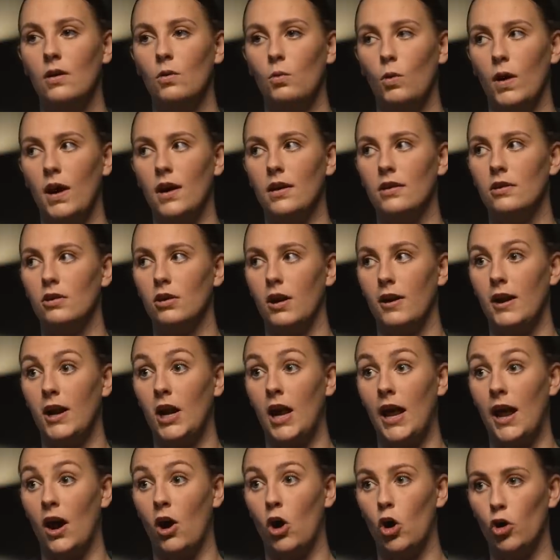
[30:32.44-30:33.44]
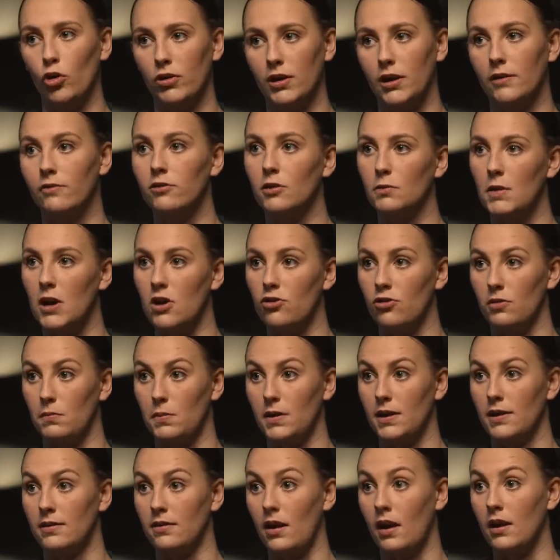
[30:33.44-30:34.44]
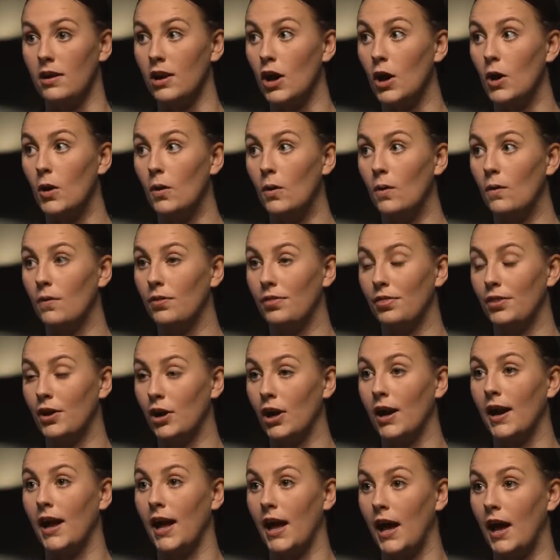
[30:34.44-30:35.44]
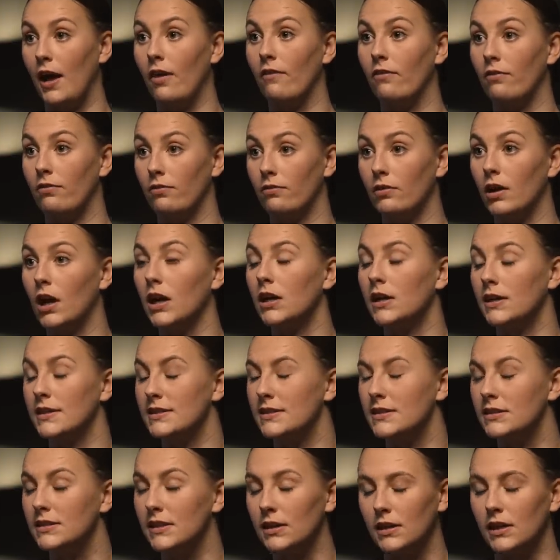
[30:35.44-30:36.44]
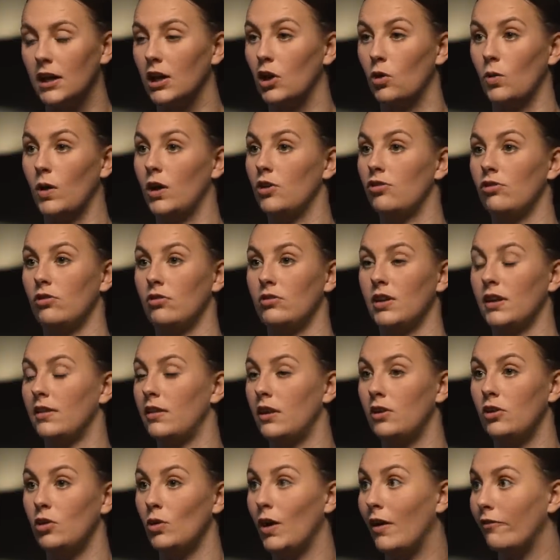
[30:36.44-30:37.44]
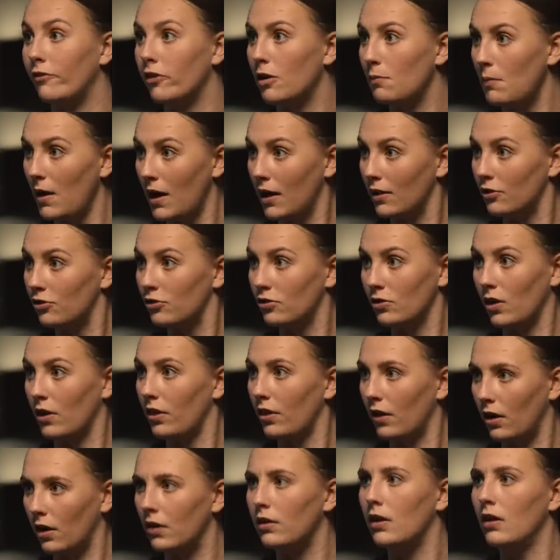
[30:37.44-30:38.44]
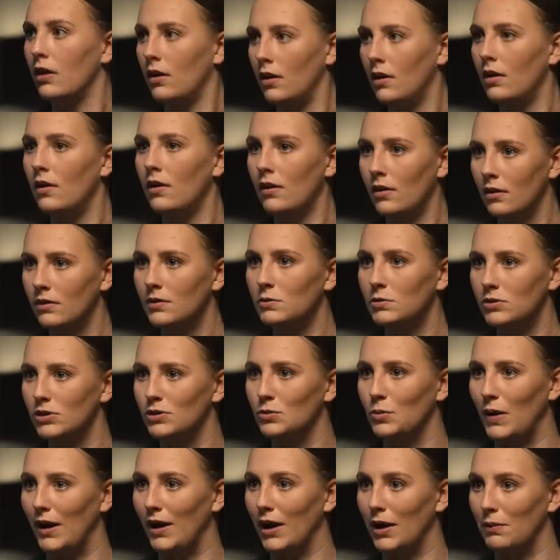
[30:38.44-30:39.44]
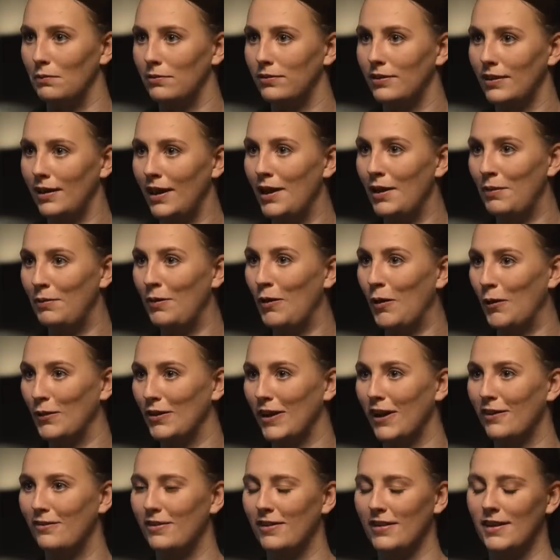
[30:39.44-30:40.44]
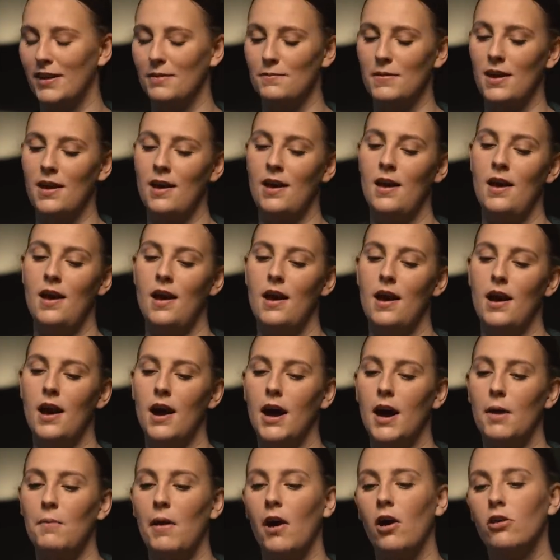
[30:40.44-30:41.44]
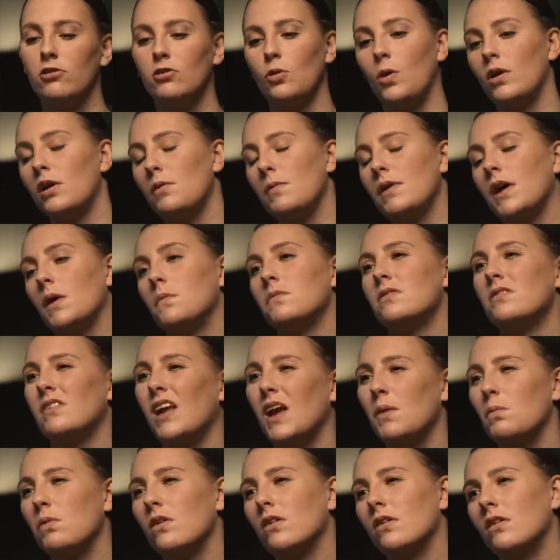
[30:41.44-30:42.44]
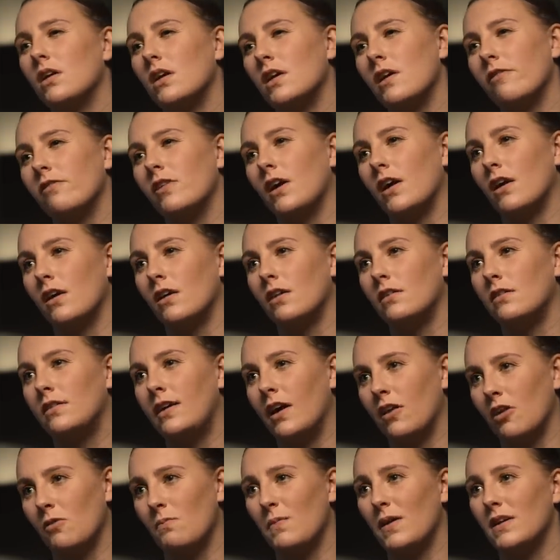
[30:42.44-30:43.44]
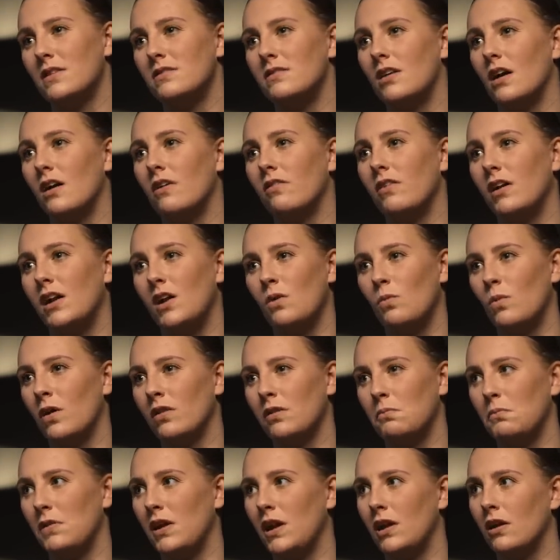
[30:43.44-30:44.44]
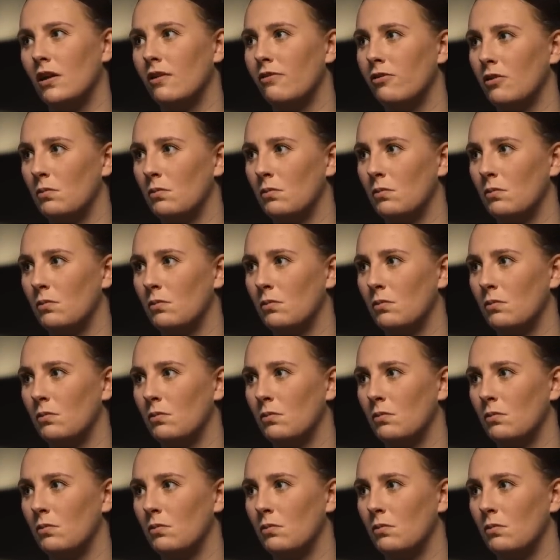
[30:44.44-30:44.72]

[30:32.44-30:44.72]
wait until I get all the information, because I know they're going to have a gazillion questions like they do after a match. So I thought, let me just wait up, hold off for them. Um, I also wanted to become stable enough to tell them myself. I didn't want them to hear it